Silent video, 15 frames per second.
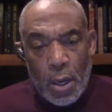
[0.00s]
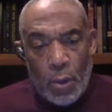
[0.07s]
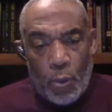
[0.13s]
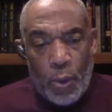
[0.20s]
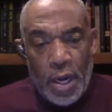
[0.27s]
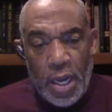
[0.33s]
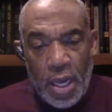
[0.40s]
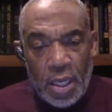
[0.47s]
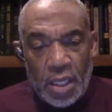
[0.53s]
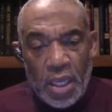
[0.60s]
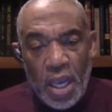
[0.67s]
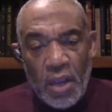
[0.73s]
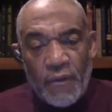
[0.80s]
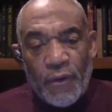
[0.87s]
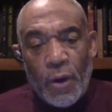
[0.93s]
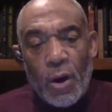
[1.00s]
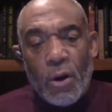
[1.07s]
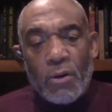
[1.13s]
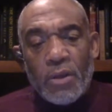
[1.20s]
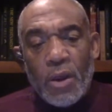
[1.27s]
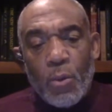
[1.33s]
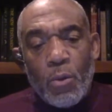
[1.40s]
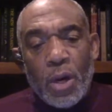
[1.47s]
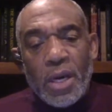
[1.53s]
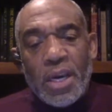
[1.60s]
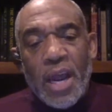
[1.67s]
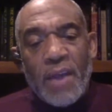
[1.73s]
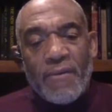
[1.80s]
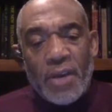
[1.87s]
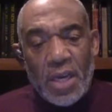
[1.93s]
When he sends for her, then what
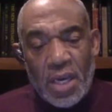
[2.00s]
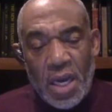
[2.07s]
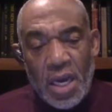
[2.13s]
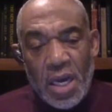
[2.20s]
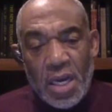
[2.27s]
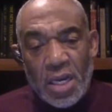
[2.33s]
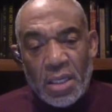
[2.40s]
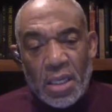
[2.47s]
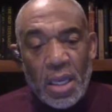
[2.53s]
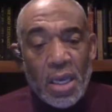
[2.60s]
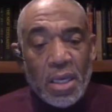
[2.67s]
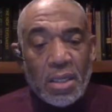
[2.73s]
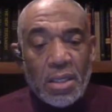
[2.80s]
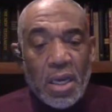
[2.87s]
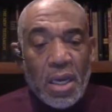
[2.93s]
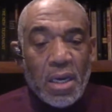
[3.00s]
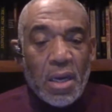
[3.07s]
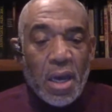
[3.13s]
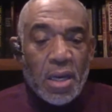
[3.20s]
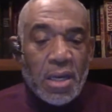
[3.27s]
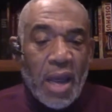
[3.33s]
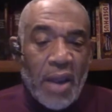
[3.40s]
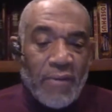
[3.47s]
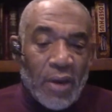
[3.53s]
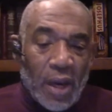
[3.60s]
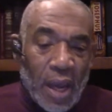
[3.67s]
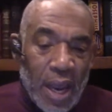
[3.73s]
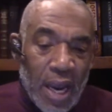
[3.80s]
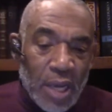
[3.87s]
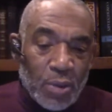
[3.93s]
David does is then David
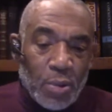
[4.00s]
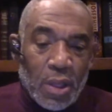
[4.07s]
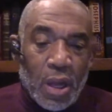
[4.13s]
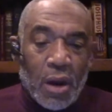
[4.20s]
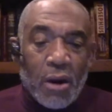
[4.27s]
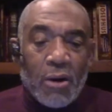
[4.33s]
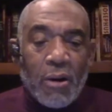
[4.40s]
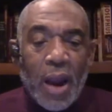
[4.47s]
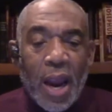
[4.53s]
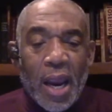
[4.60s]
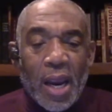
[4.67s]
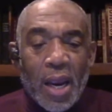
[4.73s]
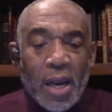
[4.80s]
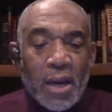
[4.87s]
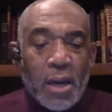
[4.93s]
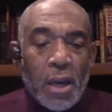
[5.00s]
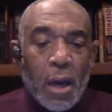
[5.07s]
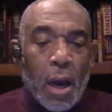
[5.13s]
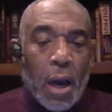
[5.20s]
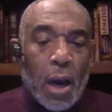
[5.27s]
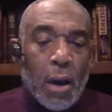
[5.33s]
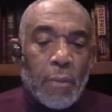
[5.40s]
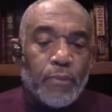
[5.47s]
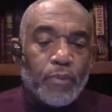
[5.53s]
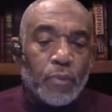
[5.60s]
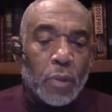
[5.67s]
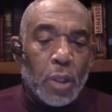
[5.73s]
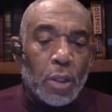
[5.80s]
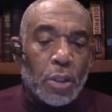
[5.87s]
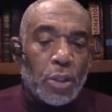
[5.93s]
lays with her, and
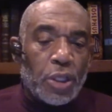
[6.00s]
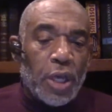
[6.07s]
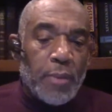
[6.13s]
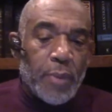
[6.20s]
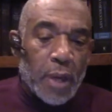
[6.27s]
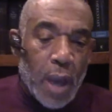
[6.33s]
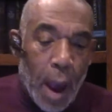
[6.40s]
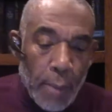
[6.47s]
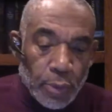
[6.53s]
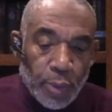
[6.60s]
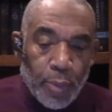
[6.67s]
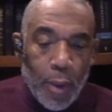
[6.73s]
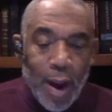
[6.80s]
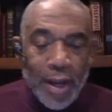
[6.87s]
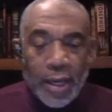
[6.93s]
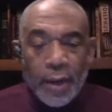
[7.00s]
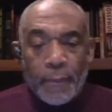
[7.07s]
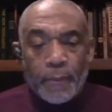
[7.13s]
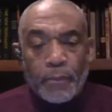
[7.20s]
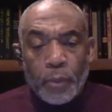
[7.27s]
she becomes pregnant.